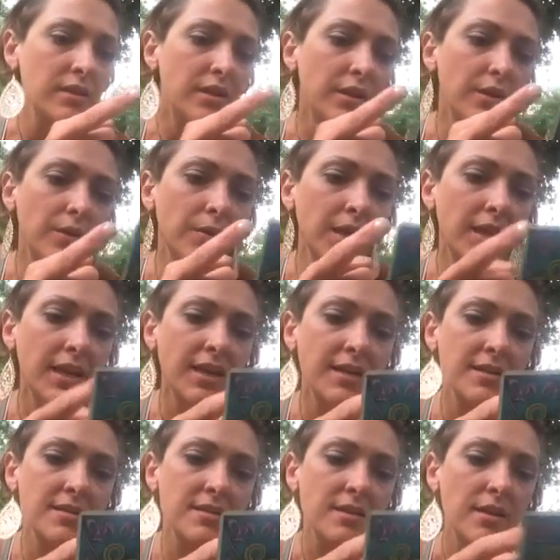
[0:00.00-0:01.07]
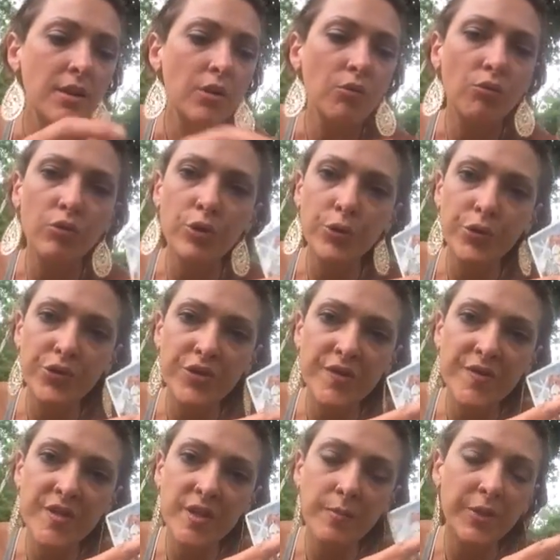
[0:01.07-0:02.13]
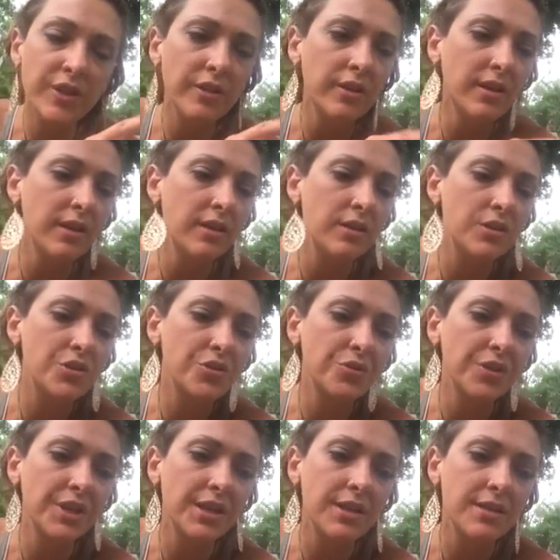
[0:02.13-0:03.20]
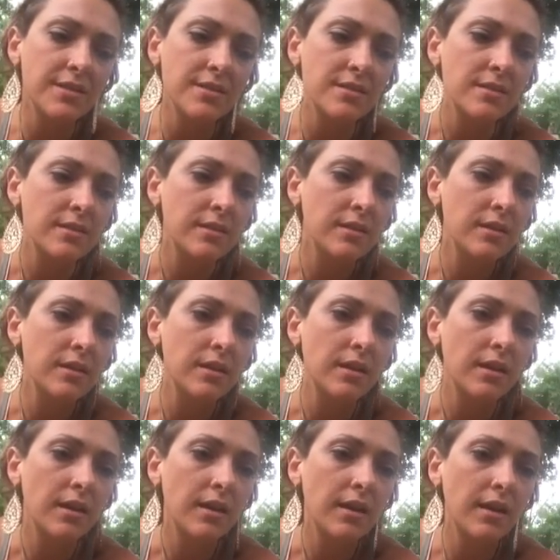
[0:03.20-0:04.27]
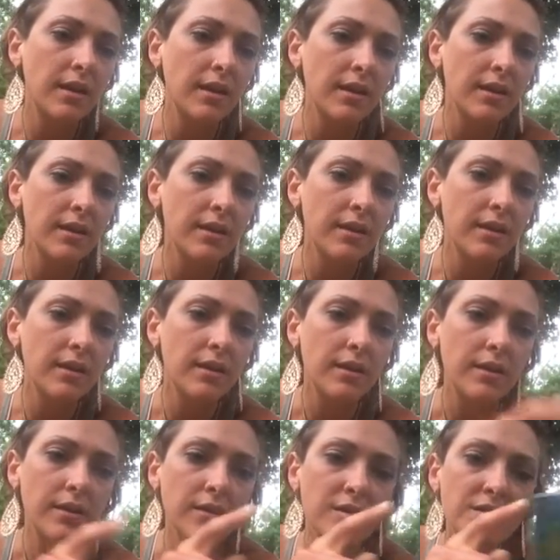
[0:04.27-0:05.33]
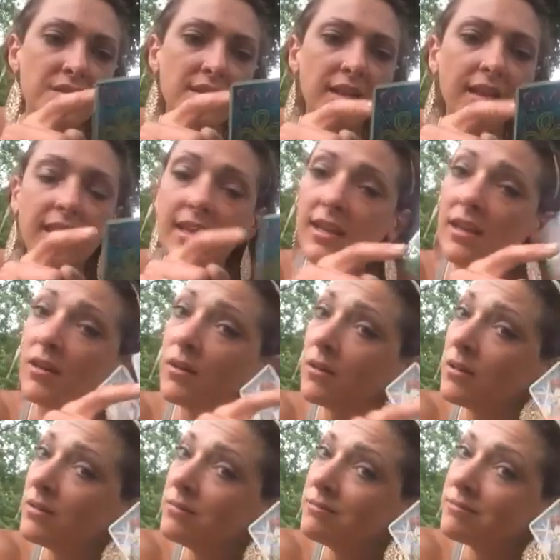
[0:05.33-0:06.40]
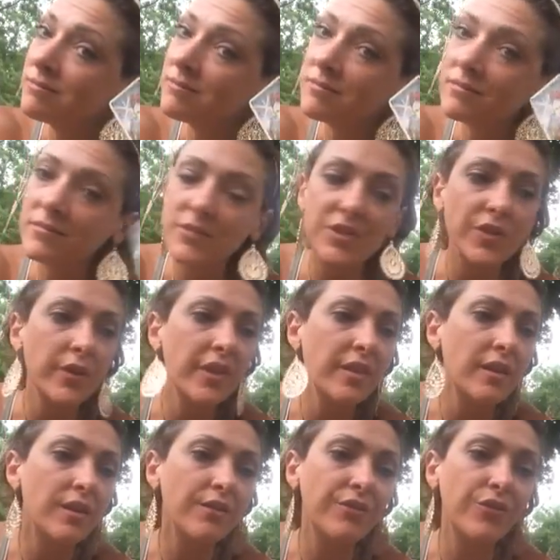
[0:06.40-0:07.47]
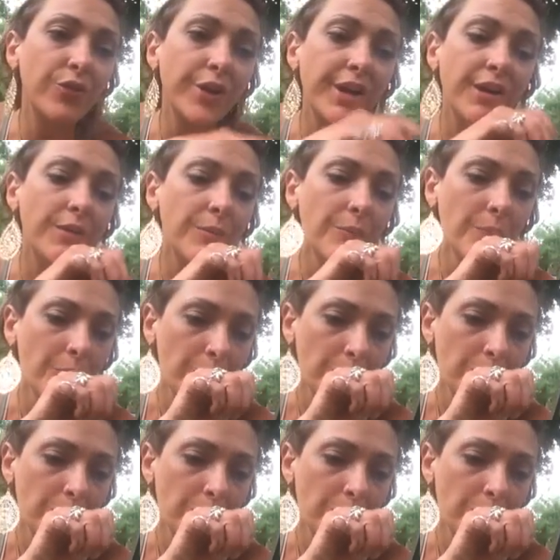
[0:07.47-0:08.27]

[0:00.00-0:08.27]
You know, he has roots of stability in the trees. And there's an eagle. So I think of freedom,